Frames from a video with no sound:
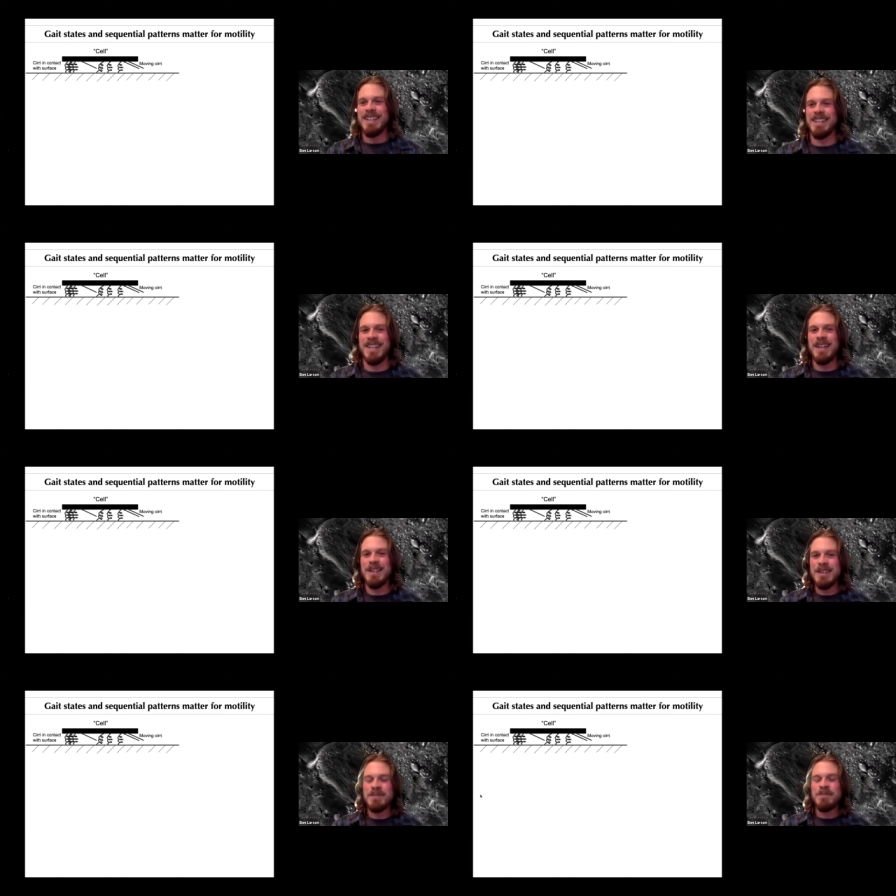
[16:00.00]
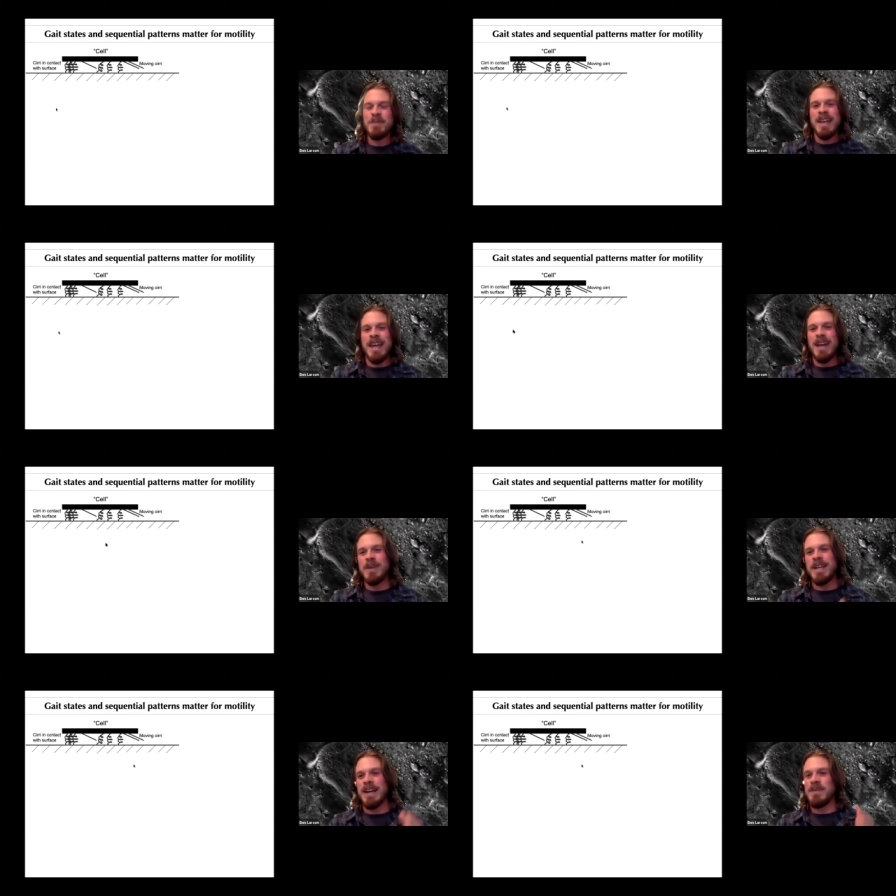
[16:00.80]
cells. And
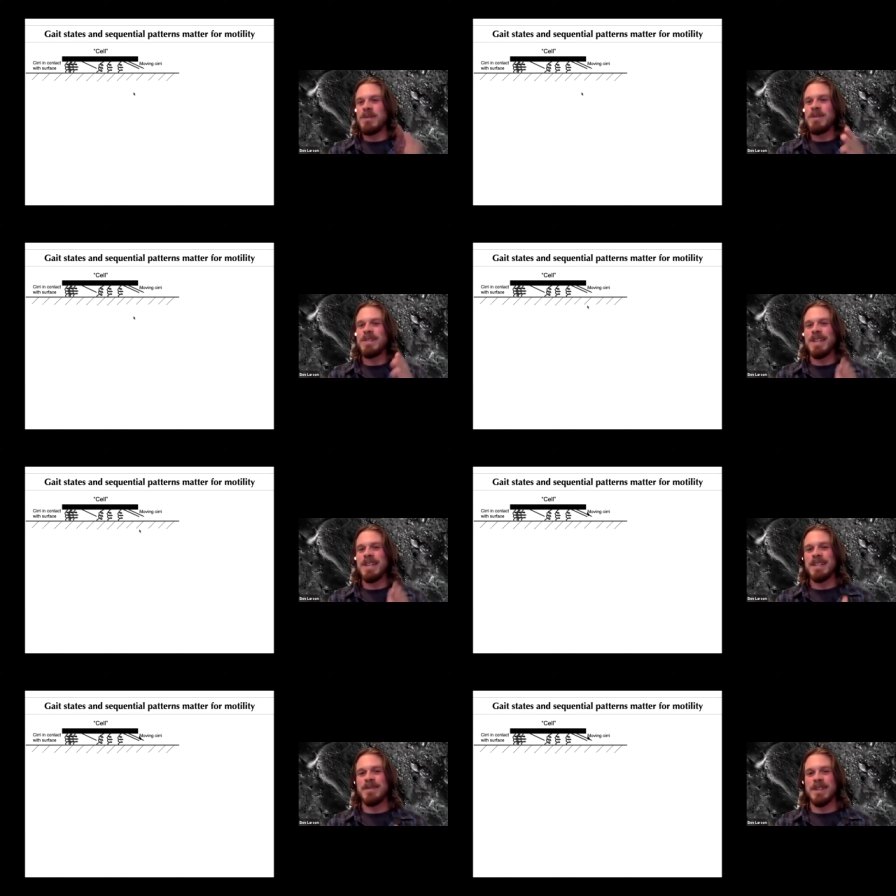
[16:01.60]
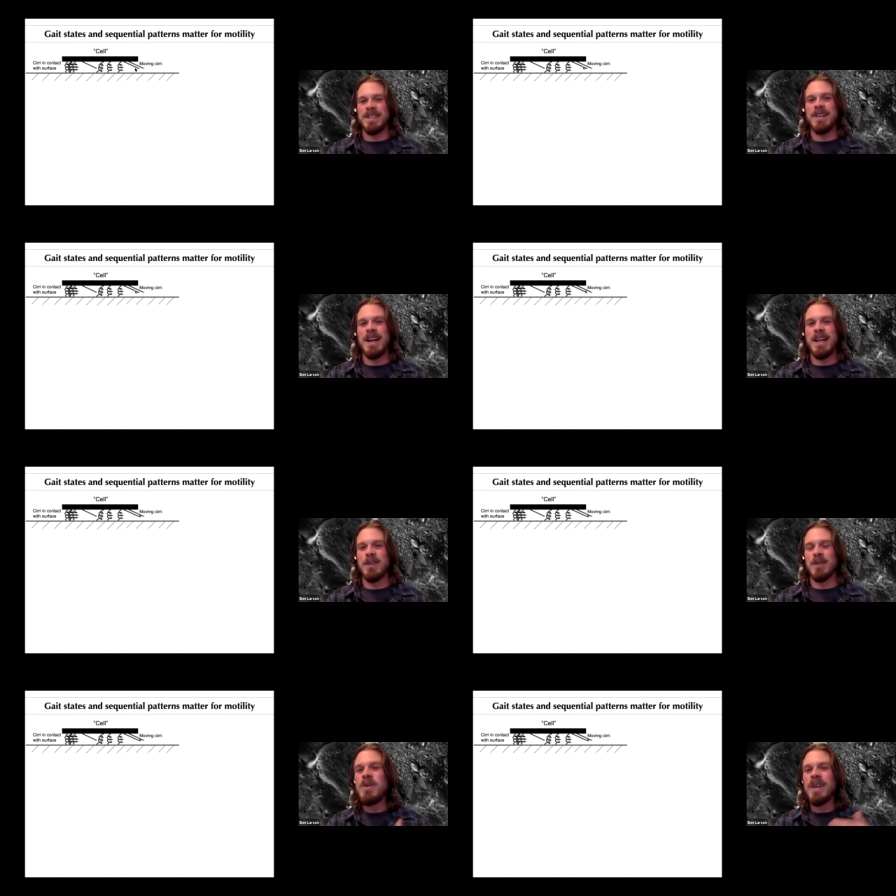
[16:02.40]
we can have two states for the cirri, either
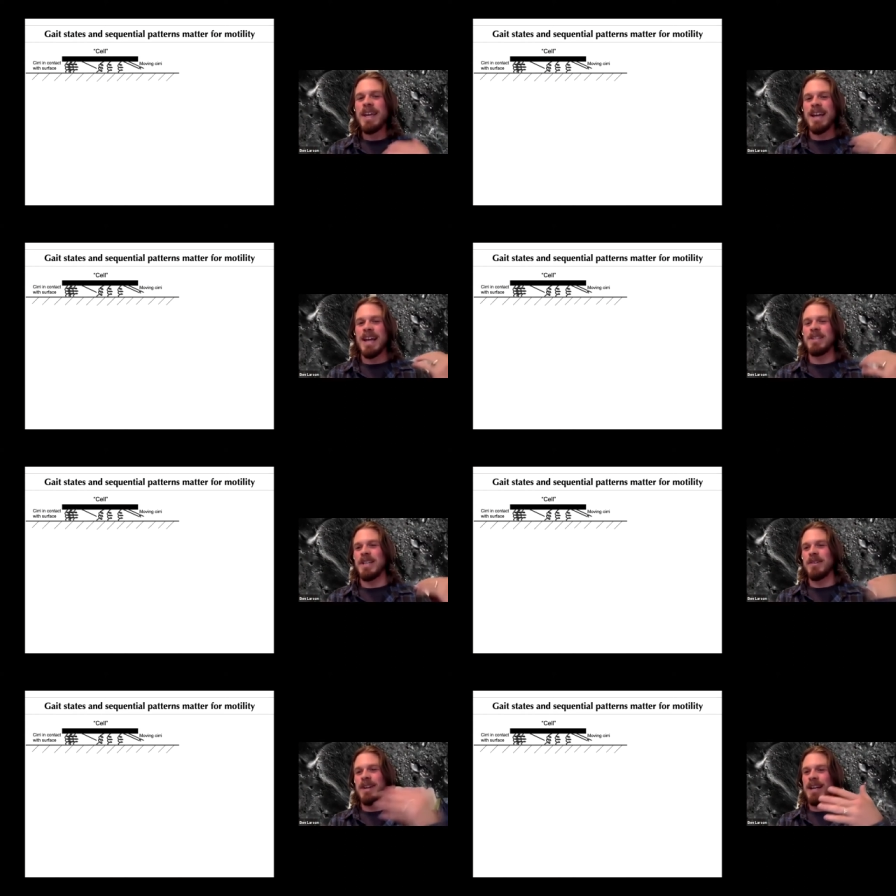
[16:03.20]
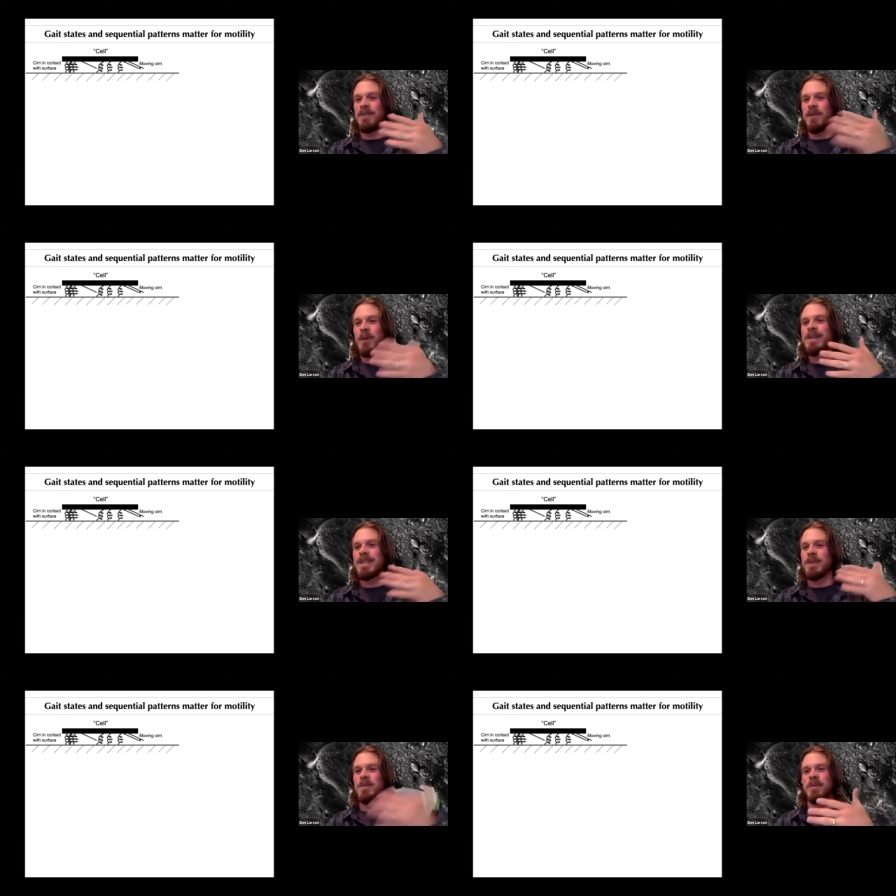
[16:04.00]
moving and generating force
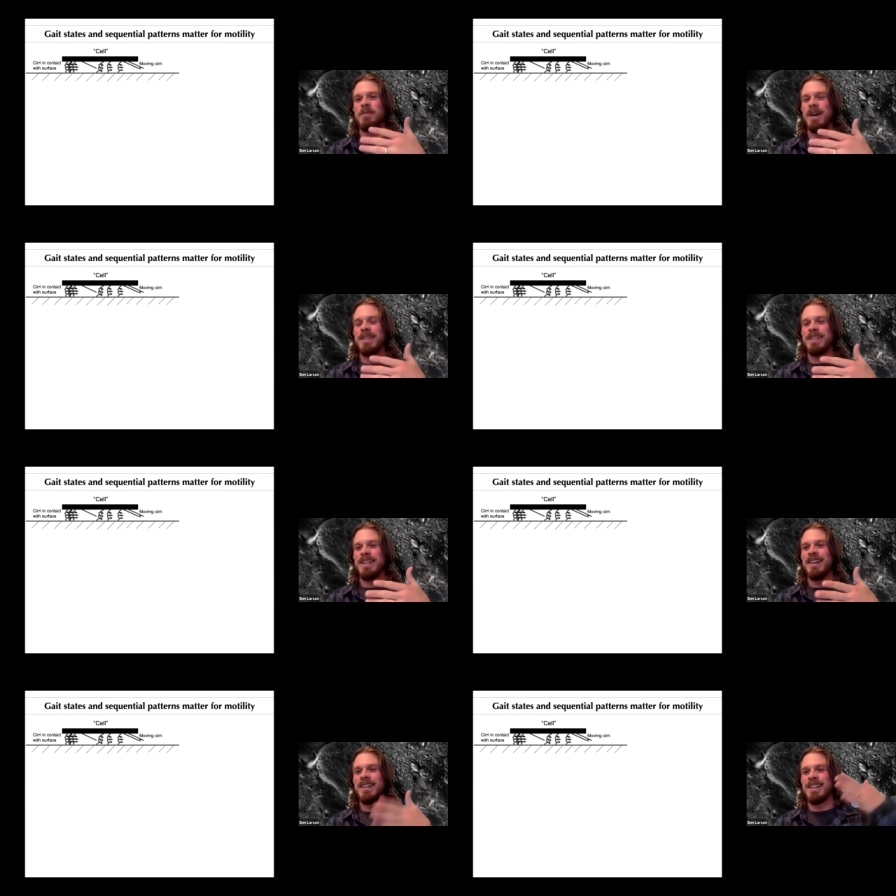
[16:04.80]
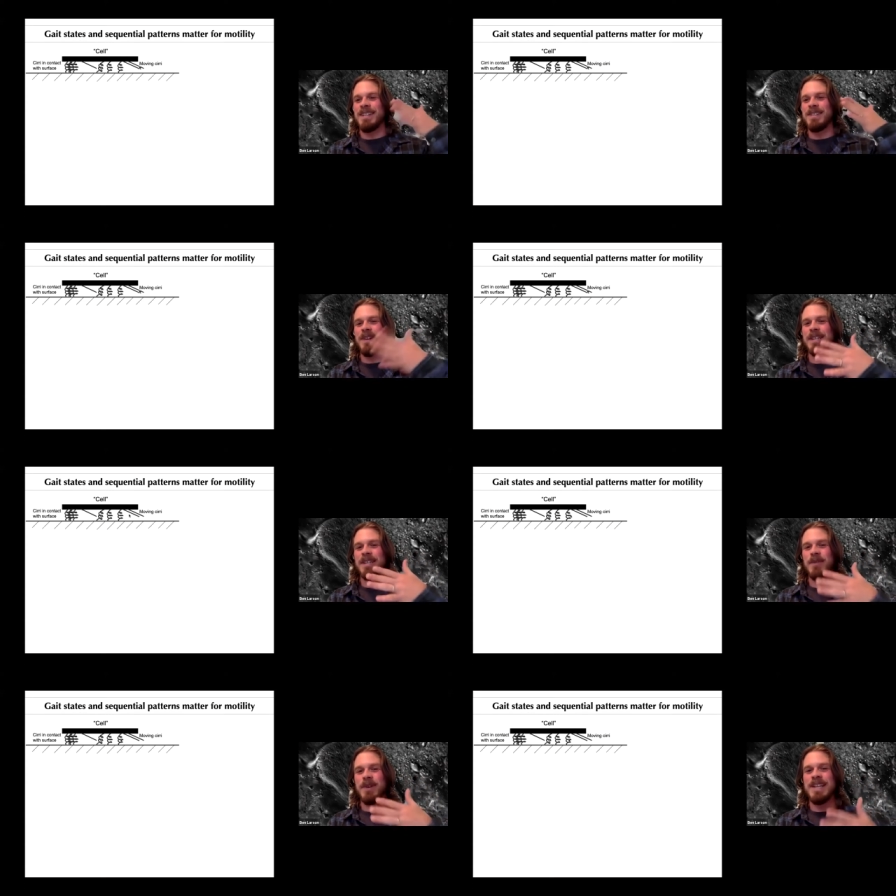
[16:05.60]
that will propel the cell in its direction
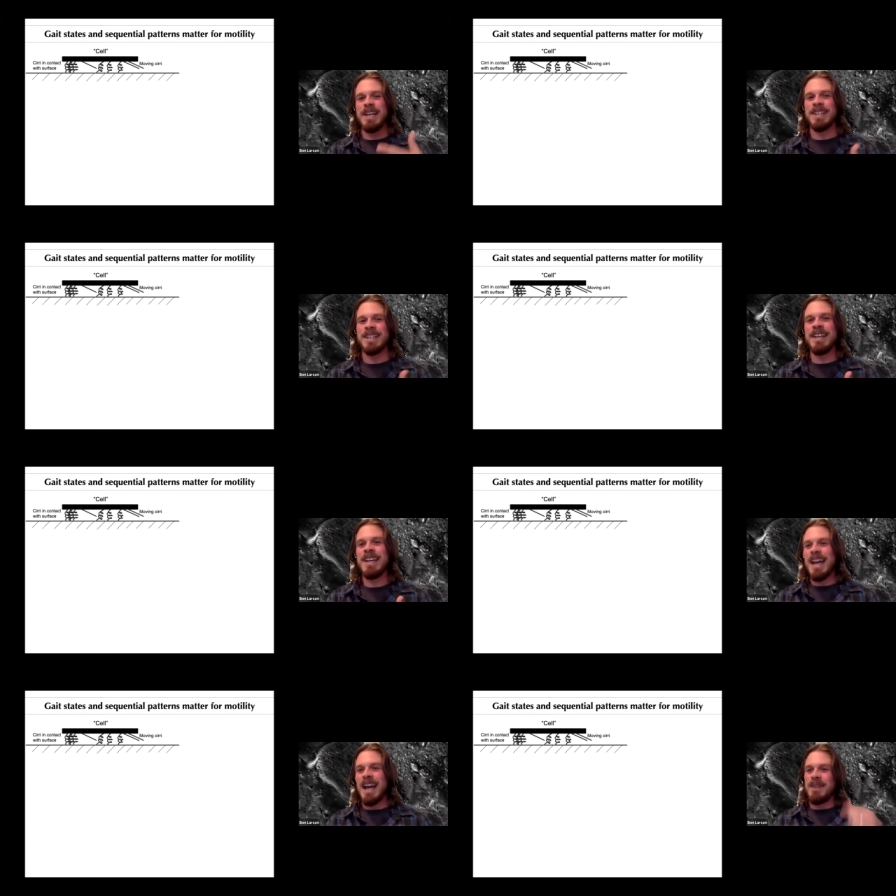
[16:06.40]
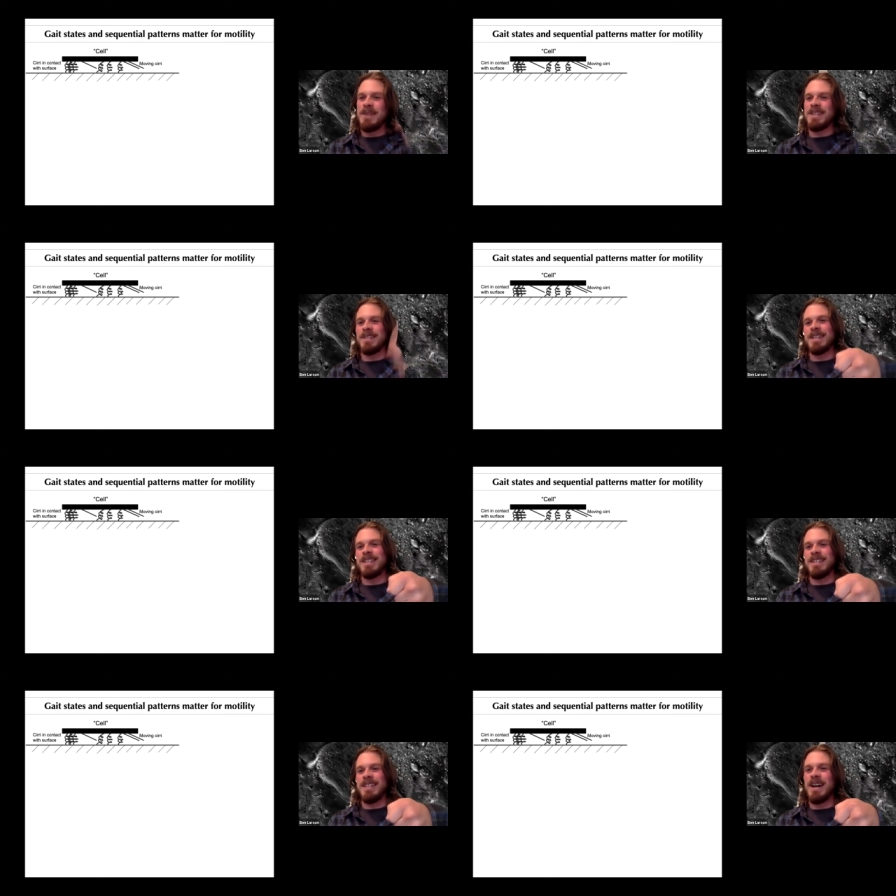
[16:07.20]
of orientation. And if a cirrus
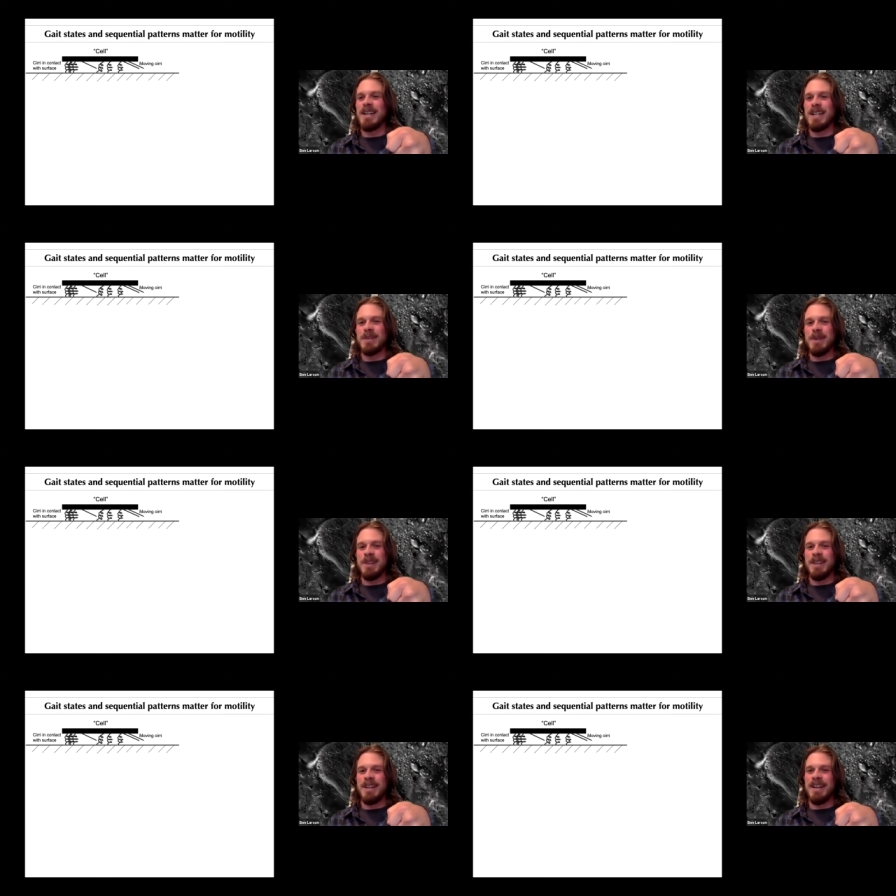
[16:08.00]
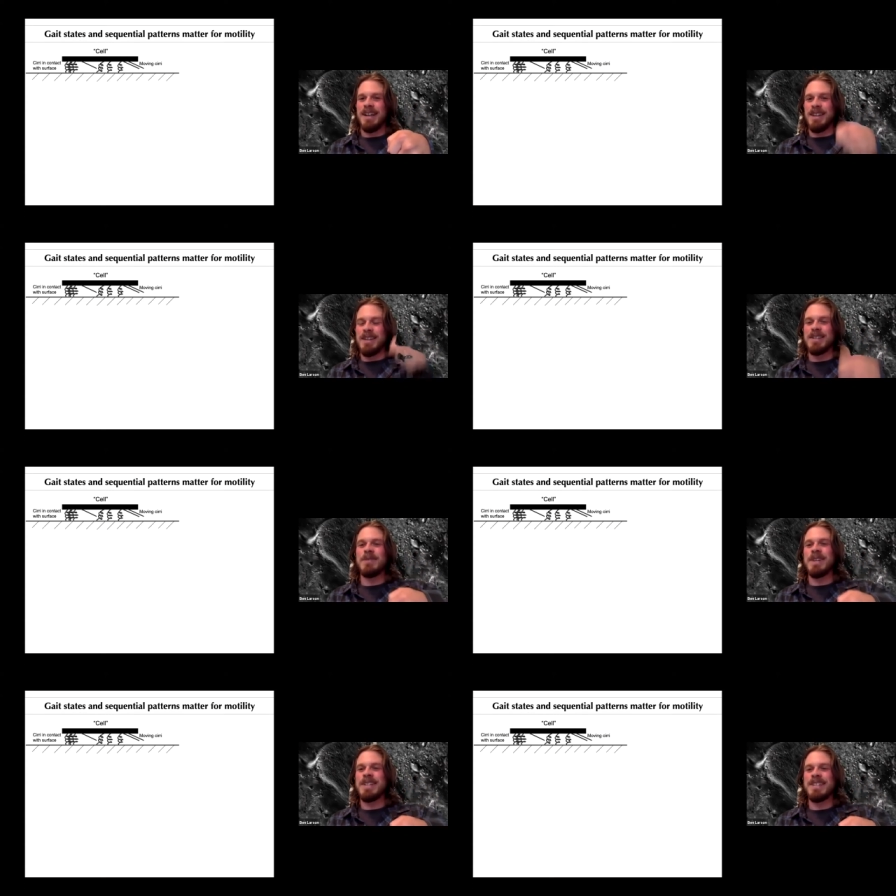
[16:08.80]
is in contact with uh, uh the
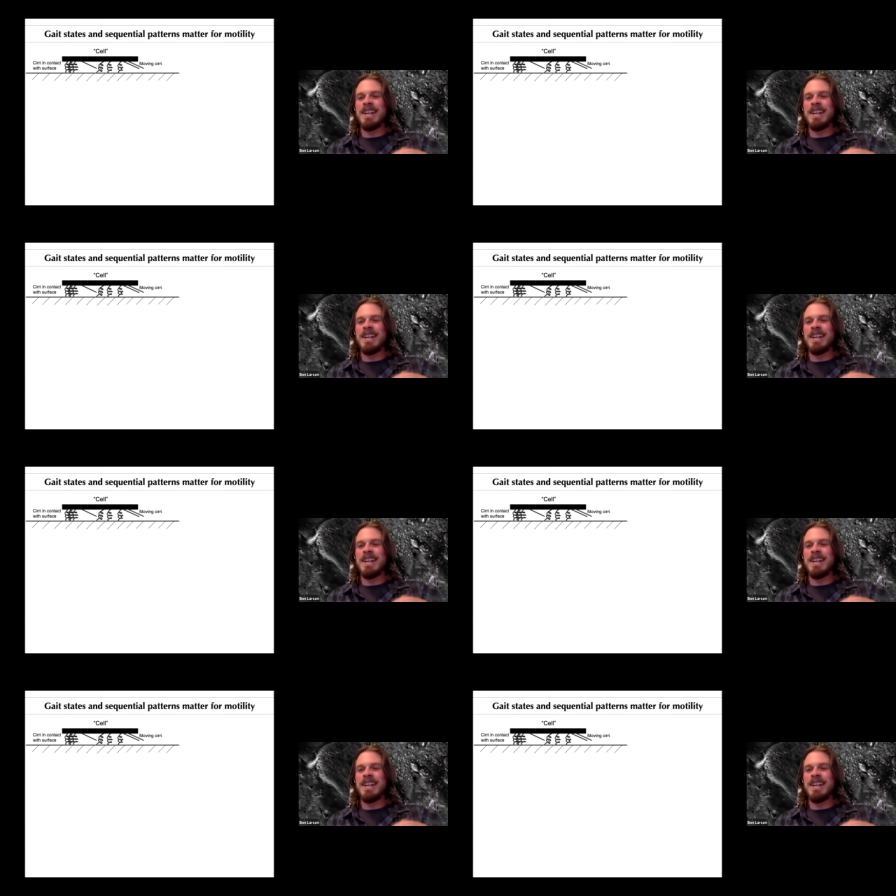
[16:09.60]
surface,